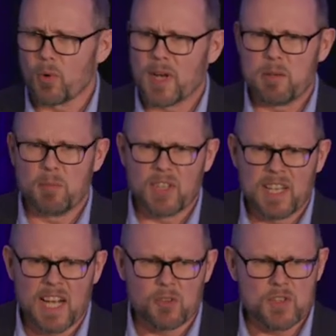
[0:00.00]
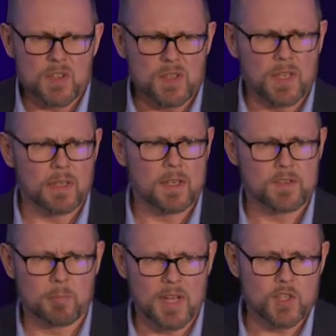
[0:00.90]
point eight million ounces.
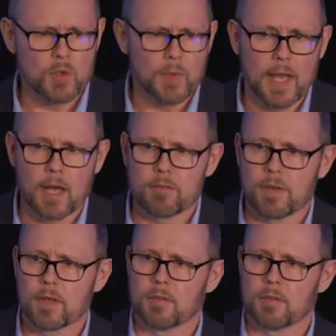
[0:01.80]
As I mentioned, we have